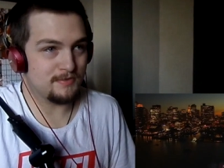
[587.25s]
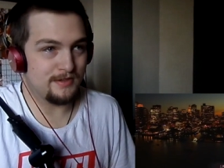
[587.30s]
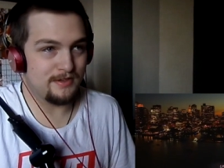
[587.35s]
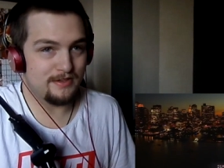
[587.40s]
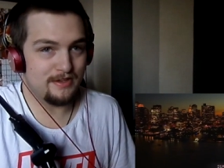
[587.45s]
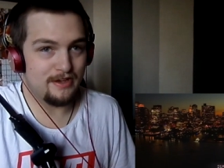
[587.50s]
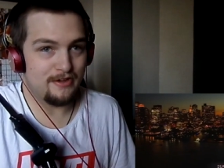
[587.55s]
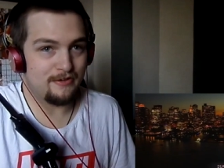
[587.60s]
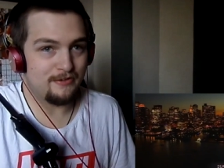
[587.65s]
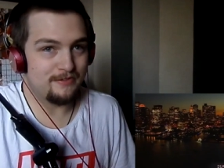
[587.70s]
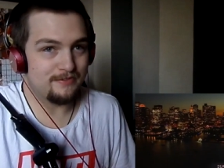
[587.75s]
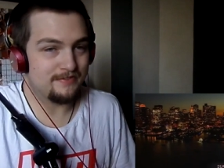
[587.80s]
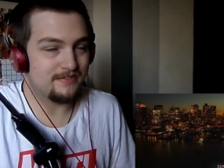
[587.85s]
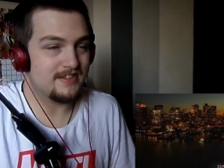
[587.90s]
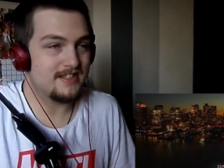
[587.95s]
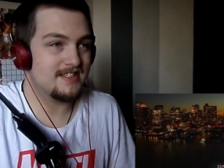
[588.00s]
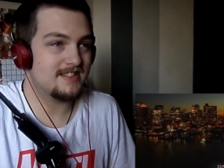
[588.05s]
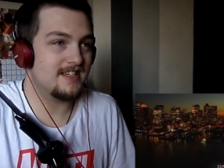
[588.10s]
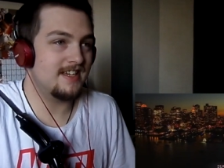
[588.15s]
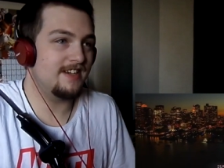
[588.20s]
though,
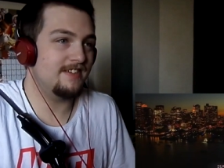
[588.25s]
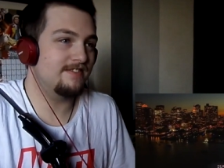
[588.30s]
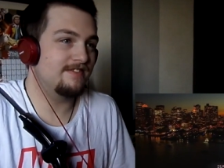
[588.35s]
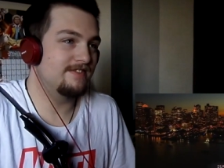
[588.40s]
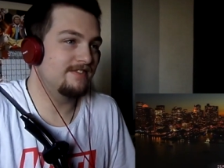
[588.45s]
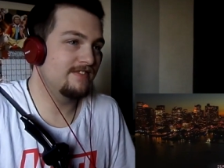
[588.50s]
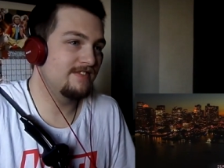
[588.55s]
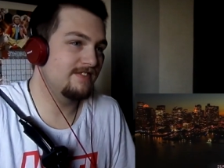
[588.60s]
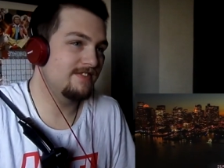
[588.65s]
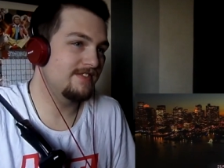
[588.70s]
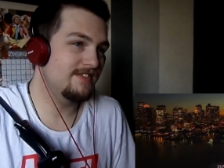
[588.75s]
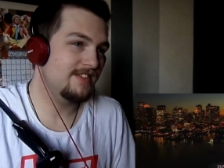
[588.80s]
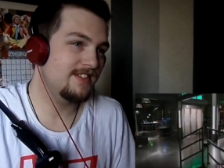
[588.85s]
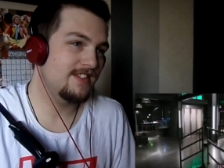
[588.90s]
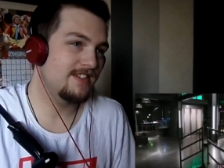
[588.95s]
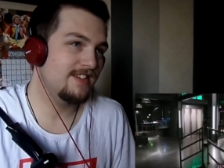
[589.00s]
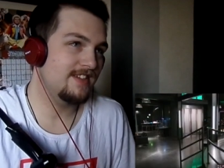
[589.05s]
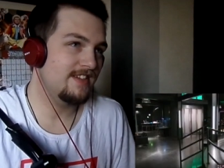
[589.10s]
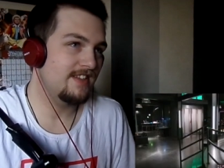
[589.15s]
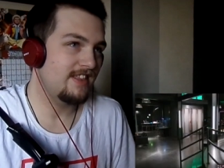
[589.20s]
is it?
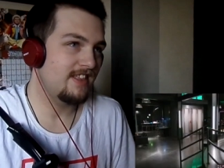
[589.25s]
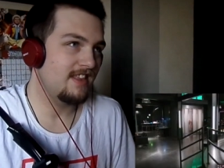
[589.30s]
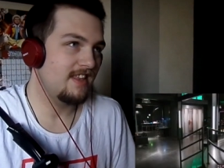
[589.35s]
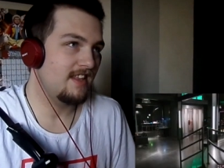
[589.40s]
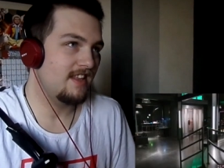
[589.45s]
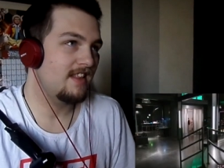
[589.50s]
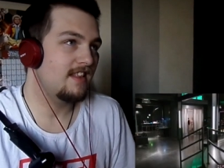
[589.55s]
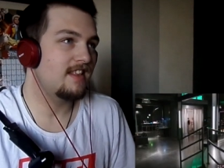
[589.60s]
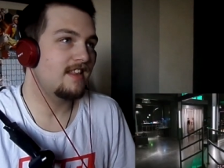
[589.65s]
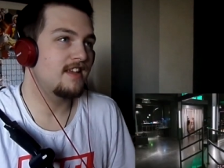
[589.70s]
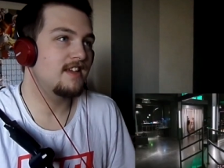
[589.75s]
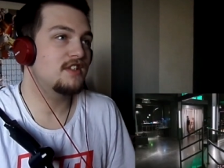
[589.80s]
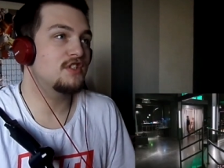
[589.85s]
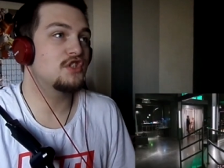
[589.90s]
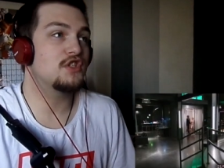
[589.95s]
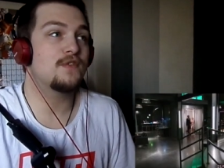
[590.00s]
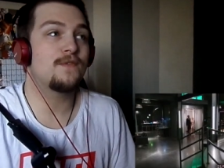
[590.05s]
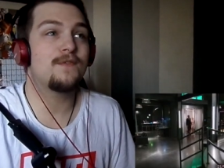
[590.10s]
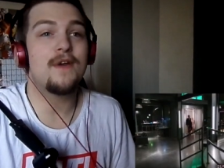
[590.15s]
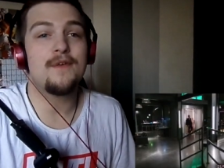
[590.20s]
It's
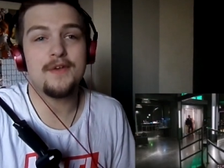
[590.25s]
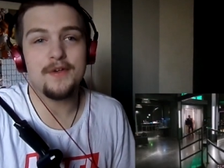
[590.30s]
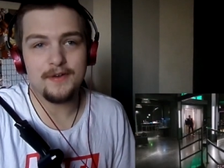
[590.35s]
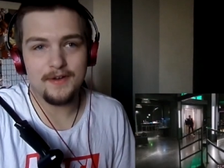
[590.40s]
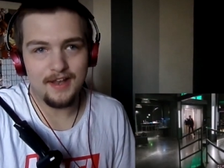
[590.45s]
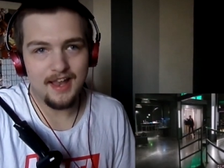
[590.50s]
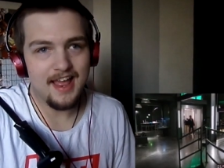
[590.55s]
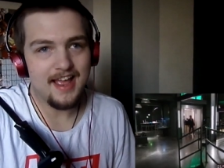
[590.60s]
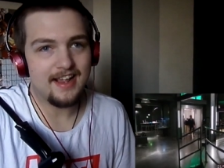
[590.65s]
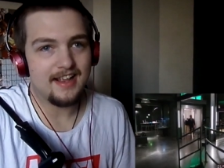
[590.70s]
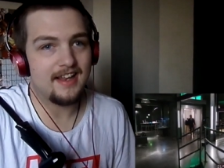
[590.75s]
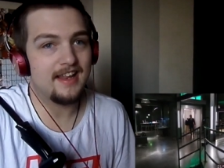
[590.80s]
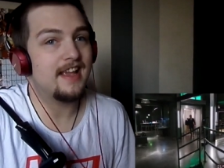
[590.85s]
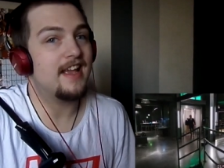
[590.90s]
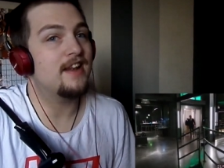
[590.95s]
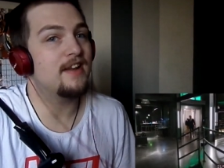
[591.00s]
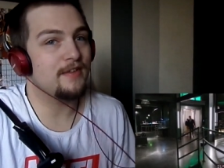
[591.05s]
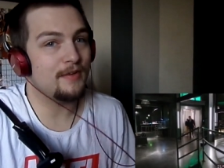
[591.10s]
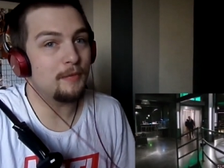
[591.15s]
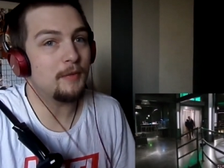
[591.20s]
just very unlikely,
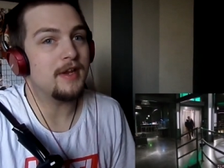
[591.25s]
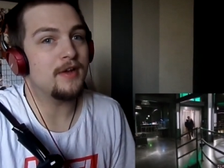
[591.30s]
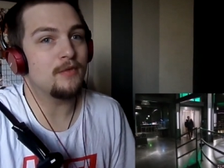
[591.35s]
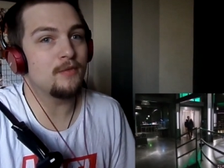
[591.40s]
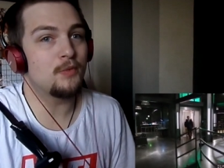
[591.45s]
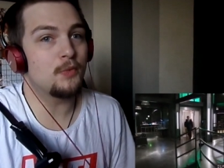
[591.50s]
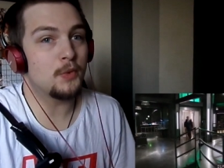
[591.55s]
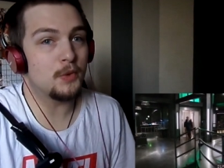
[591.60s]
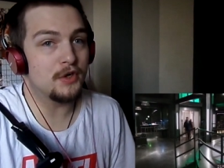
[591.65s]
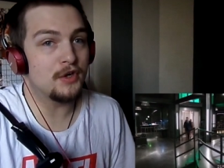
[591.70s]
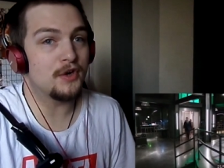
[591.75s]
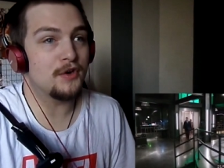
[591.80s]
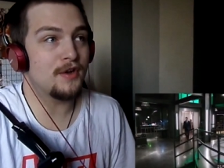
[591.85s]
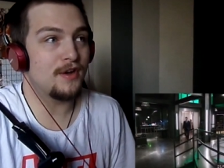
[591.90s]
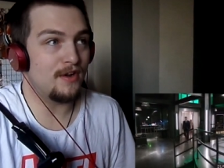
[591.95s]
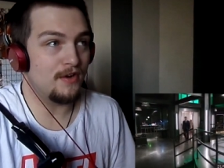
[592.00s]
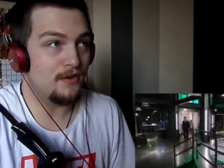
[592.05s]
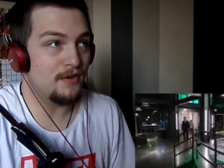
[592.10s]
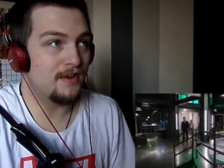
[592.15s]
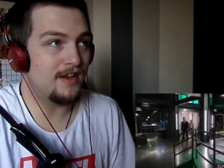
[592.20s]
and we won
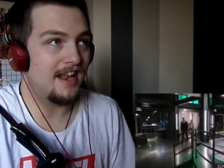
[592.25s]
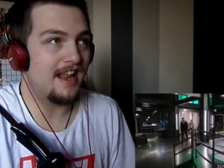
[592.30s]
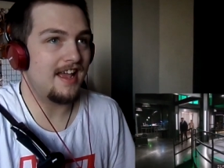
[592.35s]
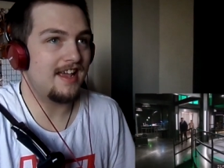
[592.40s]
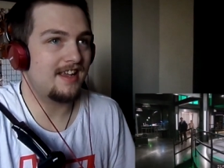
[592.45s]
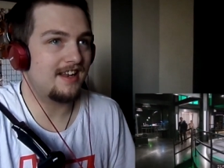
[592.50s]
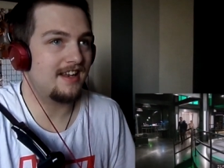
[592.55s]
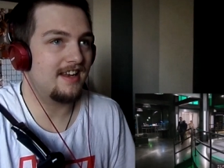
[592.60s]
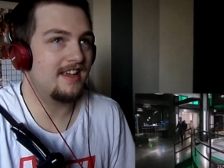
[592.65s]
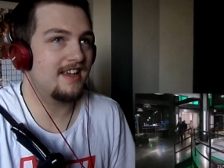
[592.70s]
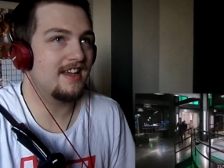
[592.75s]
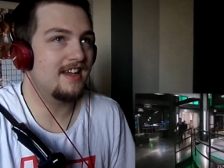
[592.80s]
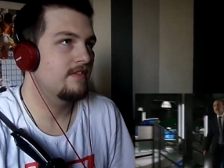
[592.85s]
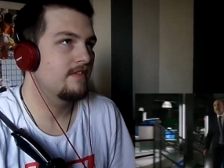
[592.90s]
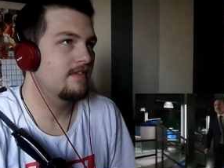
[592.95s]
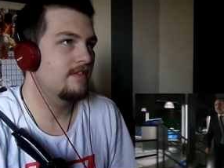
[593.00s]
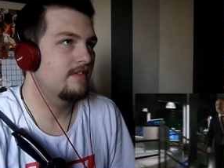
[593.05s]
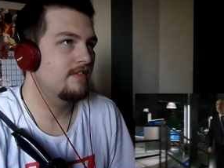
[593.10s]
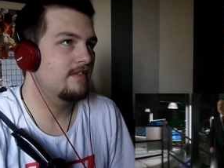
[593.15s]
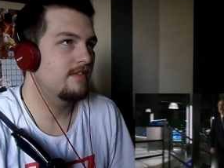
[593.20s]
un unlikely.
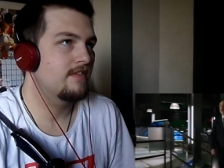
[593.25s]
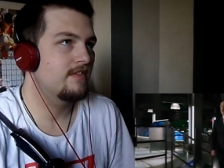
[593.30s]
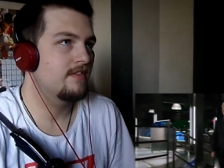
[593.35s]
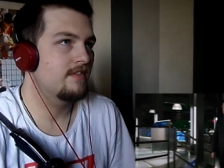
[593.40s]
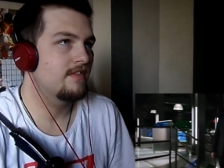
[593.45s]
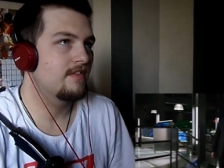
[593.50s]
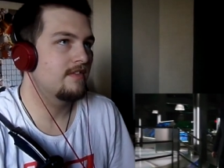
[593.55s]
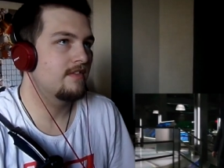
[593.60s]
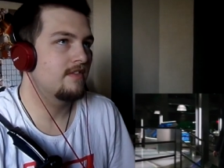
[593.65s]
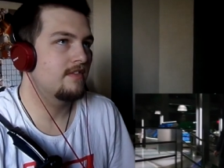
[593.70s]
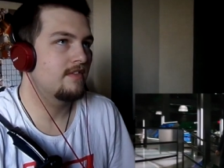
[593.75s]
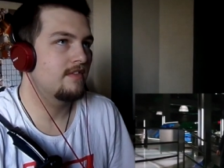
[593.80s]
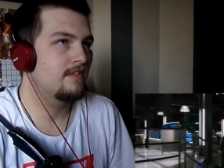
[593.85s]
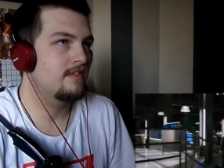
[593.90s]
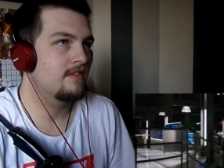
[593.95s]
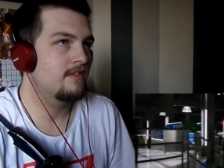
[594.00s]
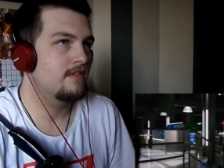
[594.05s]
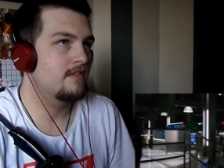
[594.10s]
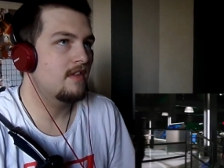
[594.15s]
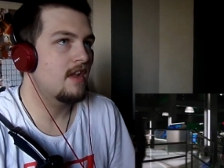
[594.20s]
Mister Diaz isn't the
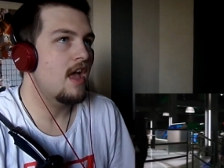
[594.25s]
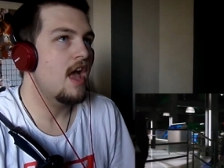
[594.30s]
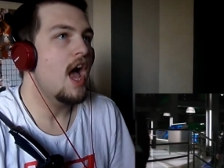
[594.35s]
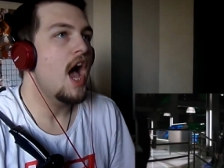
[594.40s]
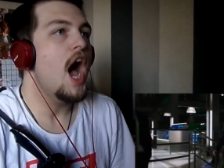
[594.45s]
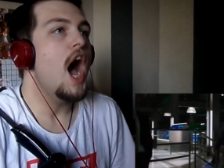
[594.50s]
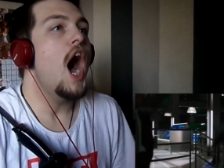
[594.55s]
forgiving type.